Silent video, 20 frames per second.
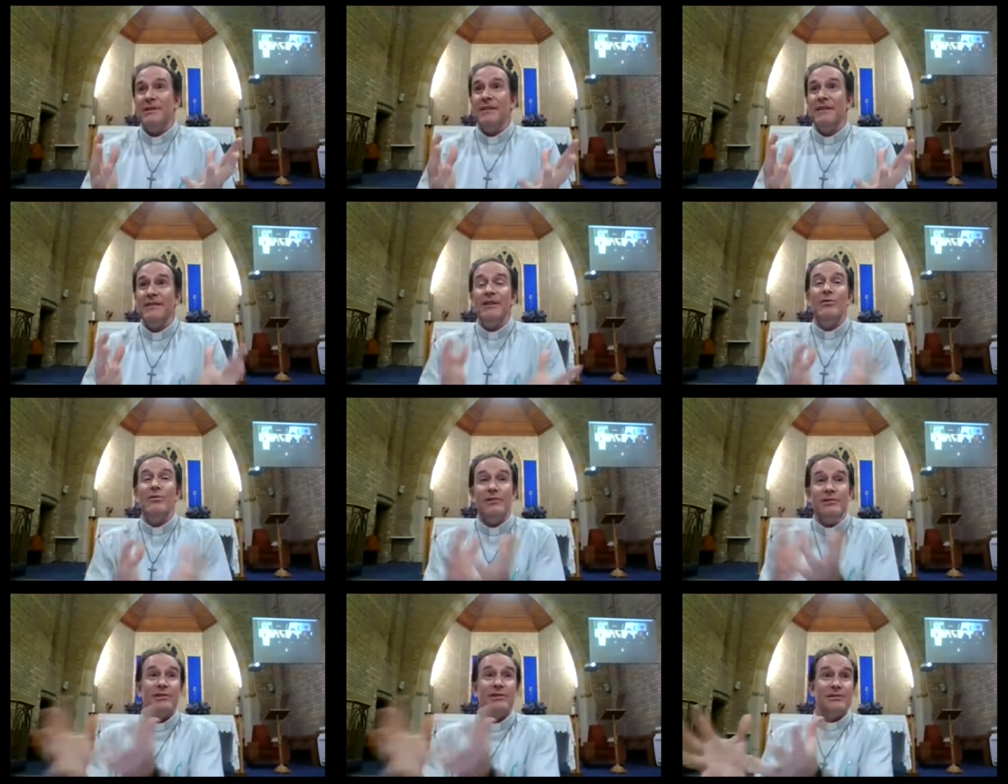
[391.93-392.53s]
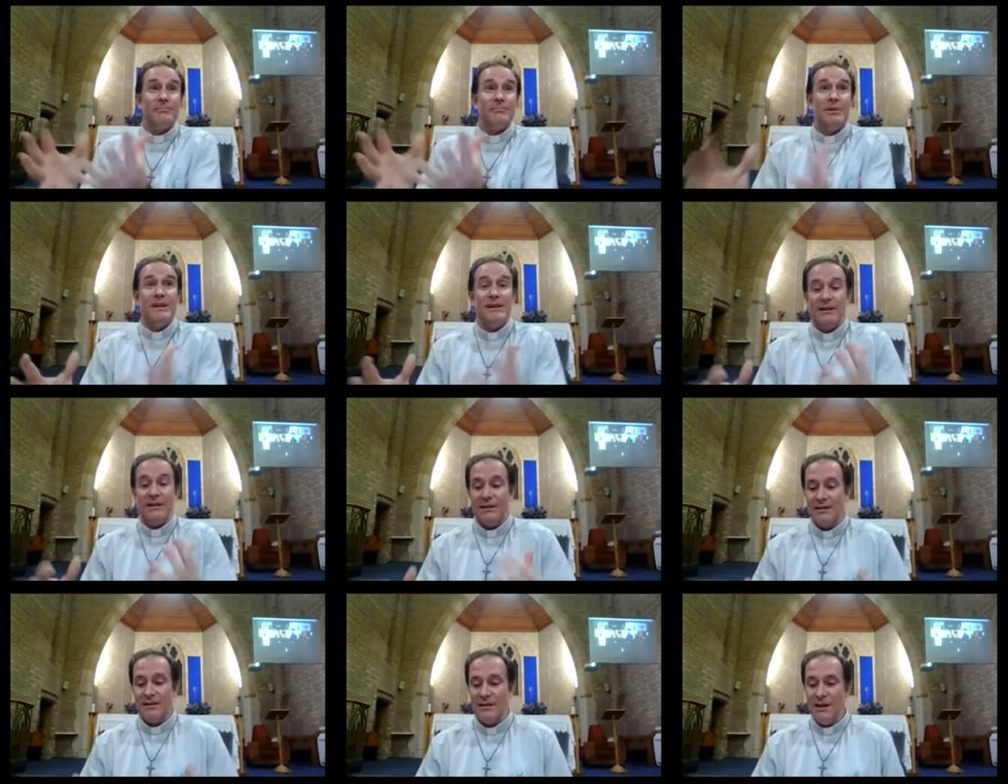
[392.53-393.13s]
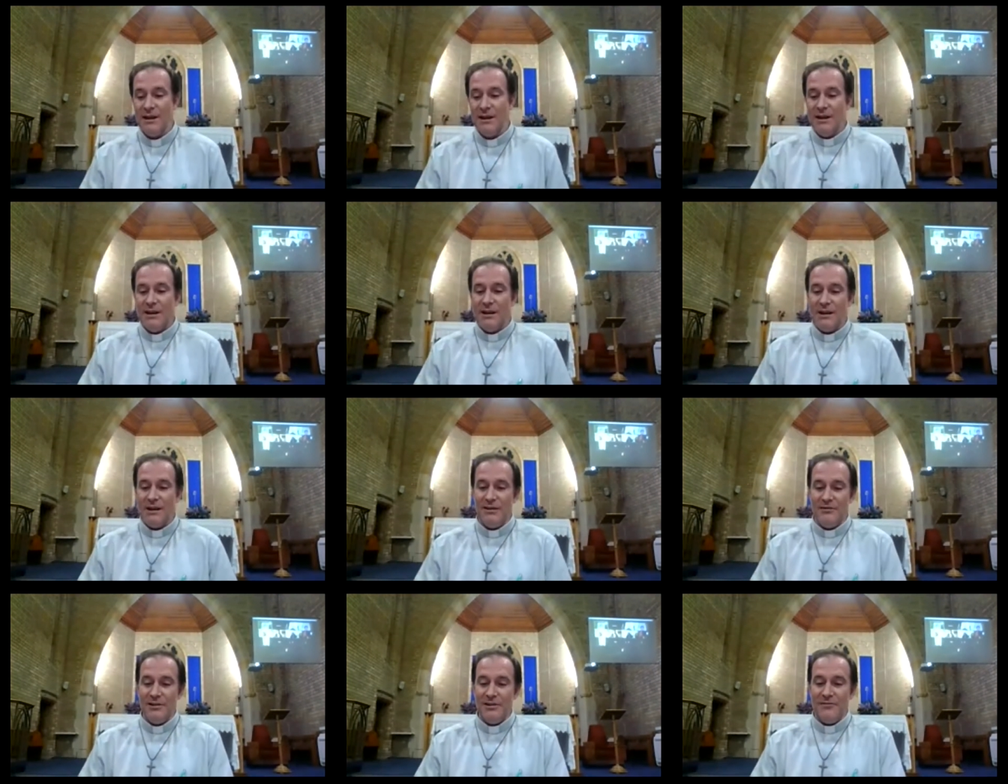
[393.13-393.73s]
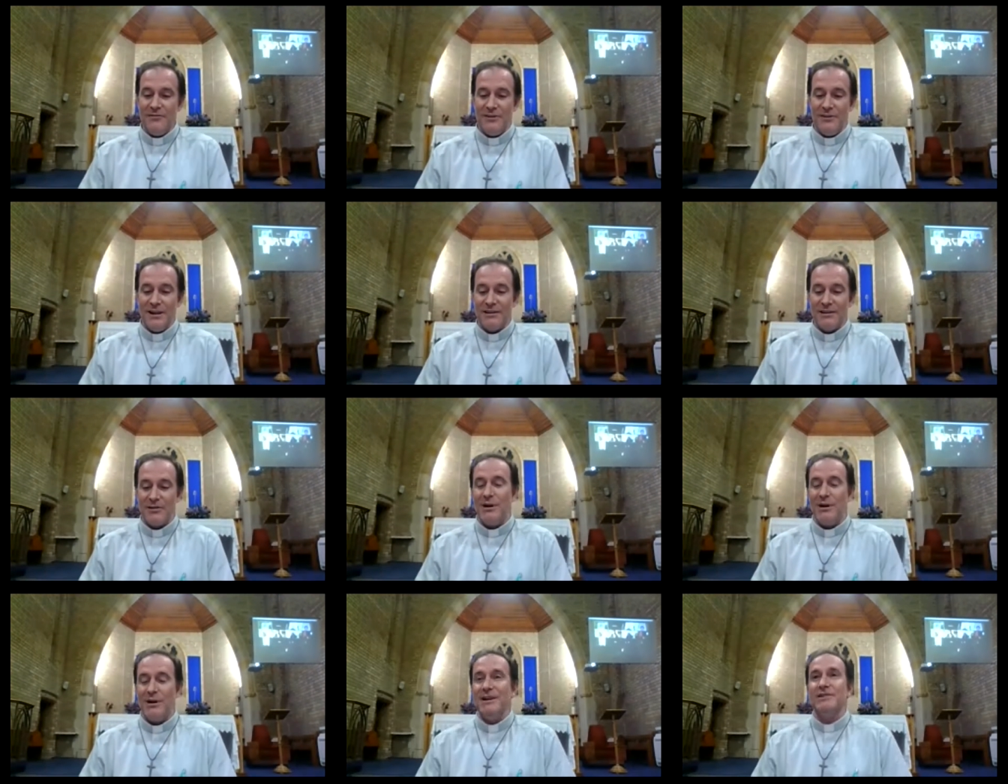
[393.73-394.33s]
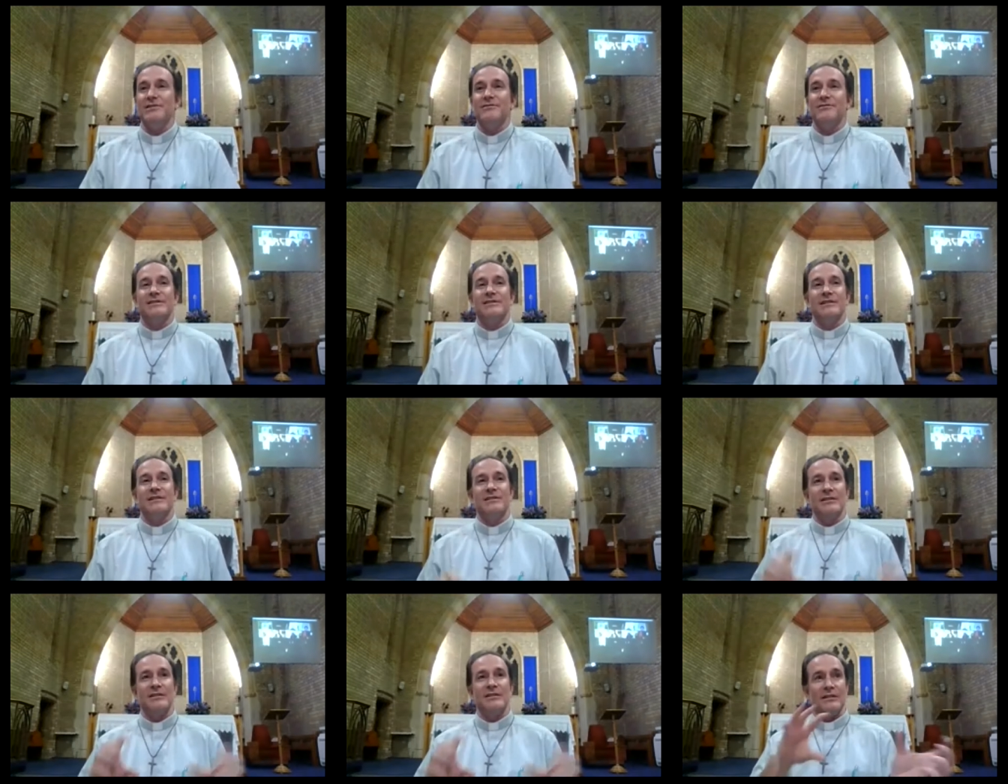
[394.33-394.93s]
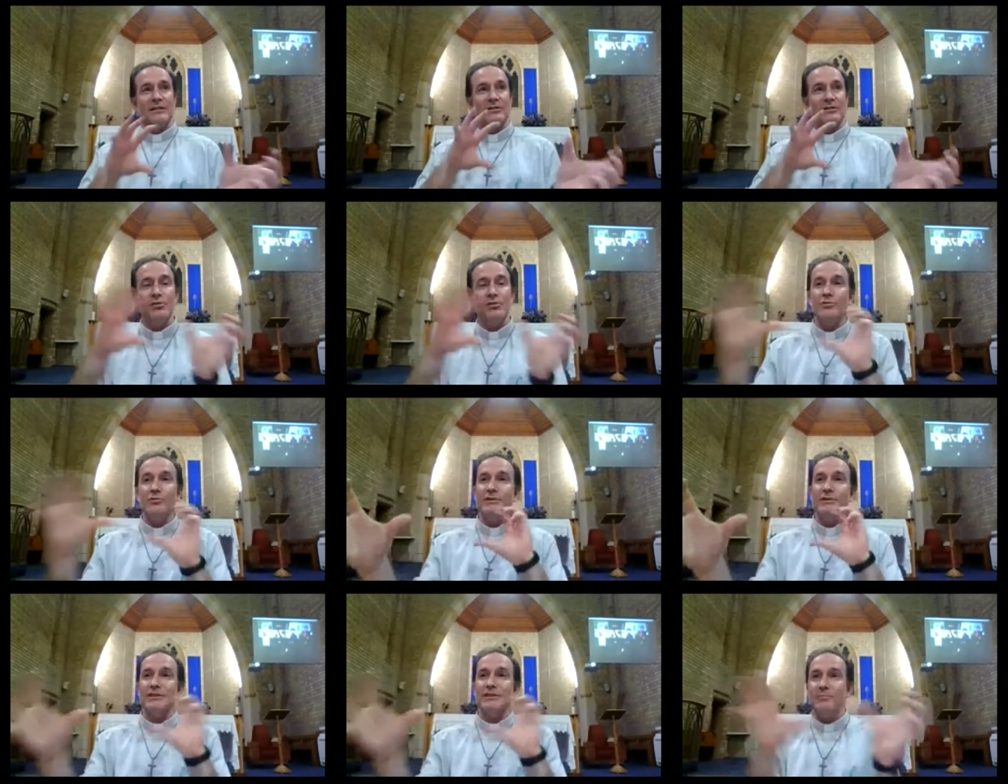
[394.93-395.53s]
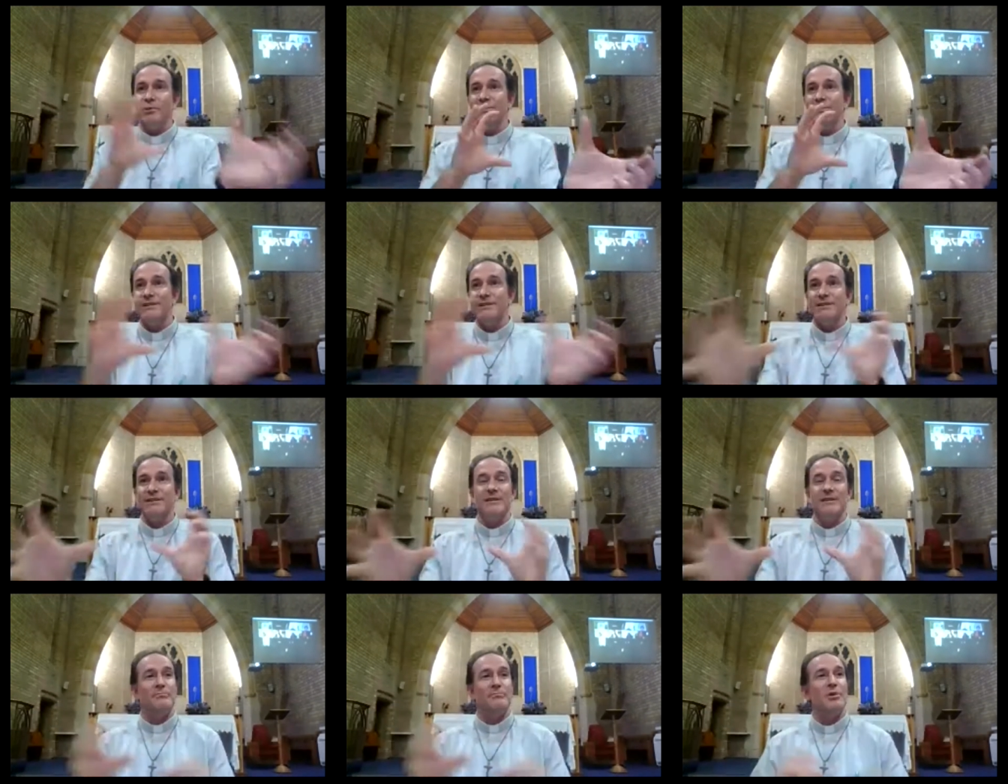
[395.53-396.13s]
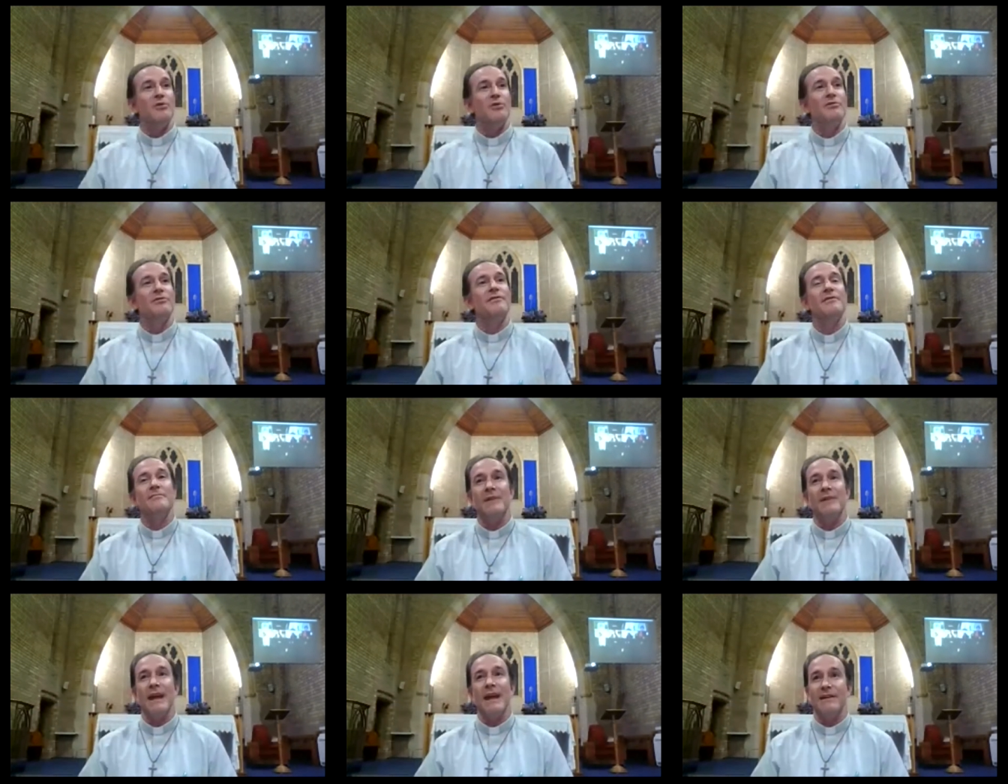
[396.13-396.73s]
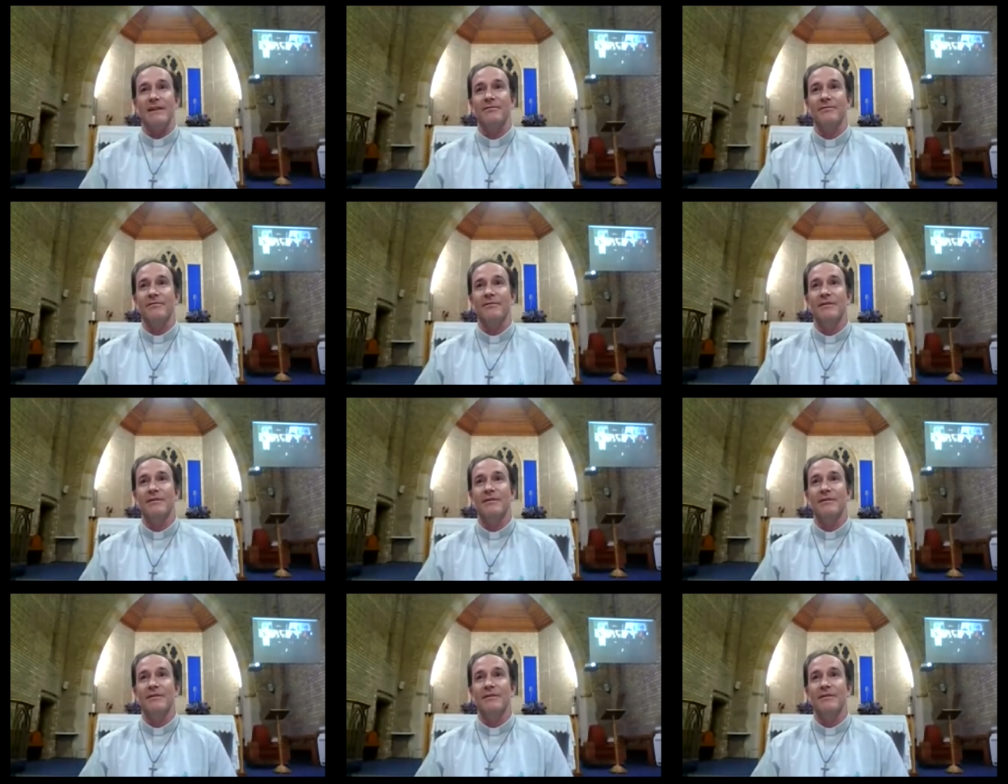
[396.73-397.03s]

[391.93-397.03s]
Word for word: And then also to Peter. I really found it quite interesting about the two responses that both of them gave.